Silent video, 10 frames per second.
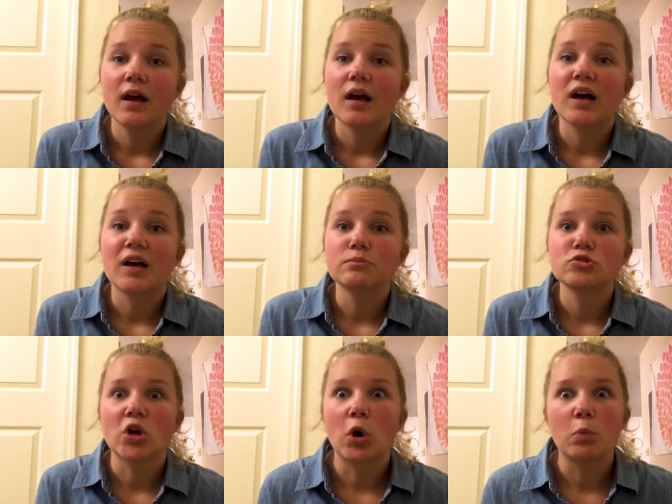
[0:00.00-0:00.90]
Um,
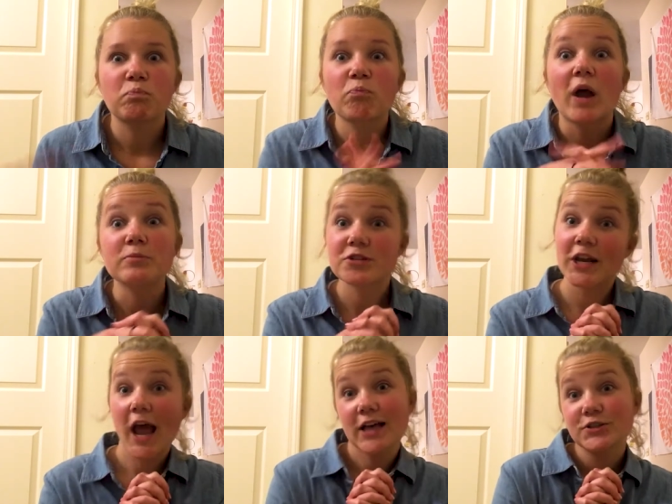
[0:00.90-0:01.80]
so I'm just going
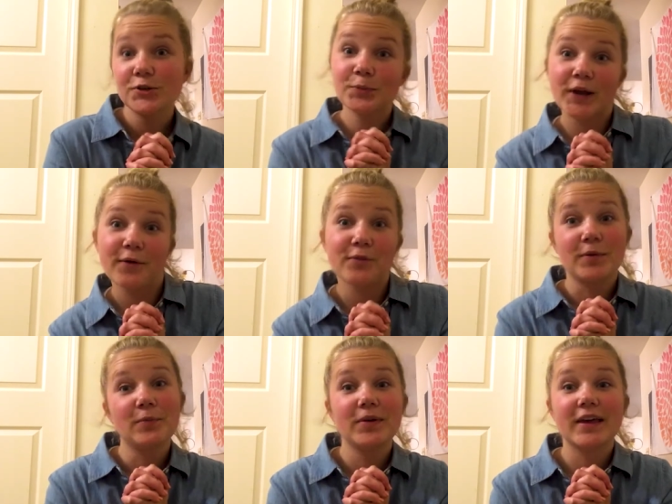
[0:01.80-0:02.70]
to ask you to pray with
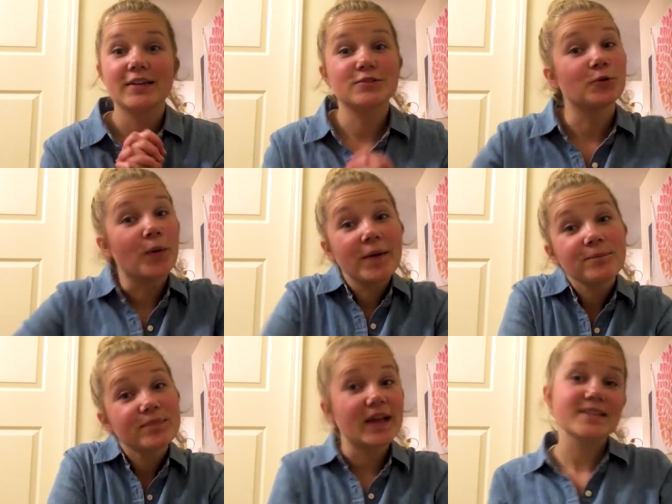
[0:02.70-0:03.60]
me because you know what?
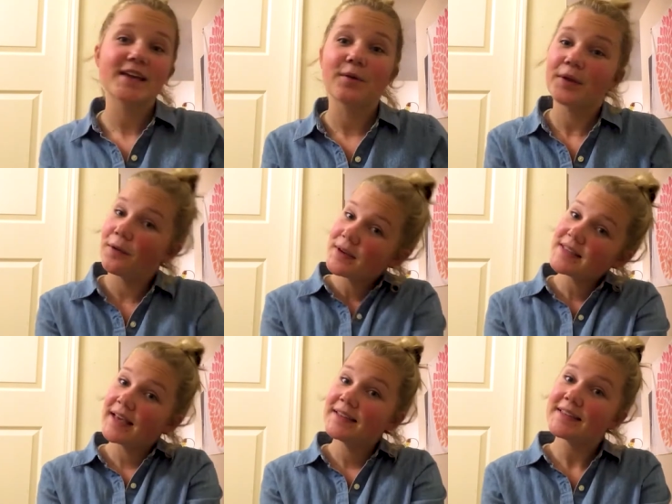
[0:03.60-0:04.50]
That's how we always
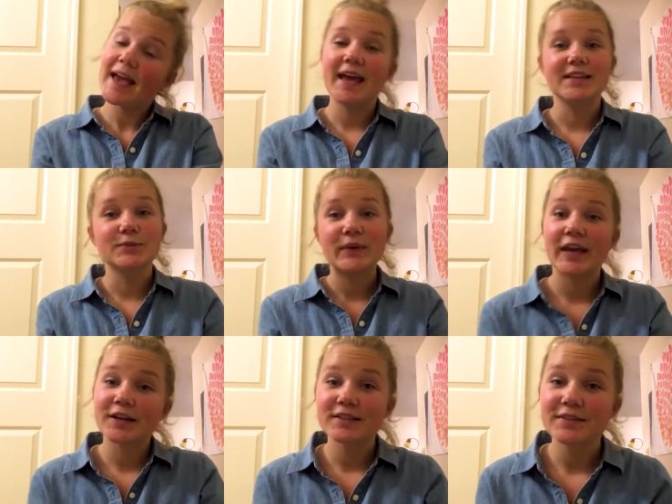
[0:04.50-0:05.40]
end and
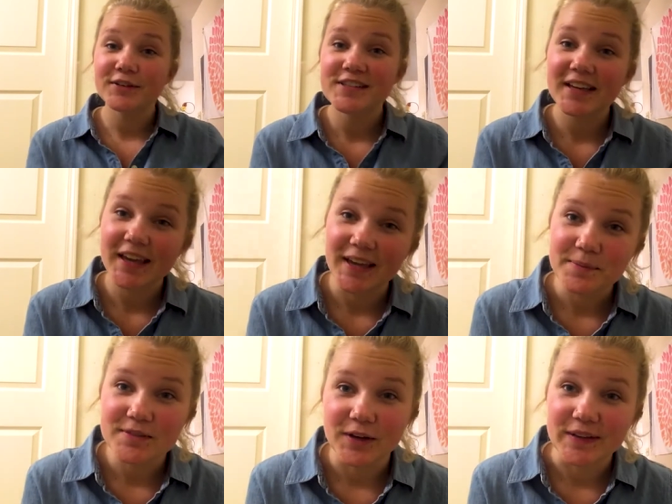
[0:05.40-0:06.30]
begin our Devos at camp.
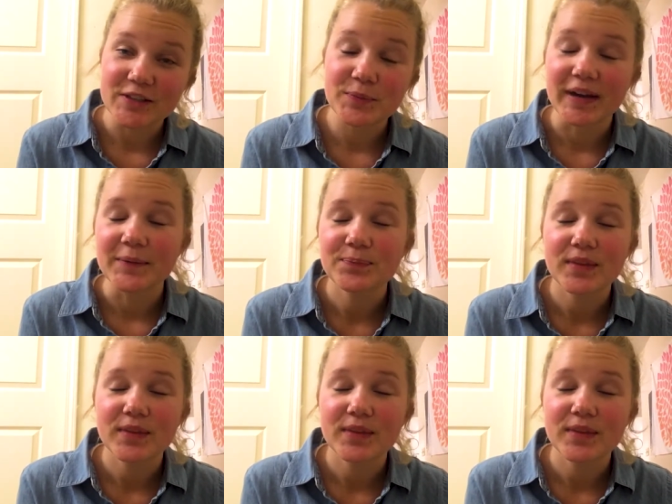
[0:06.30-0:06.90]
So let's pray.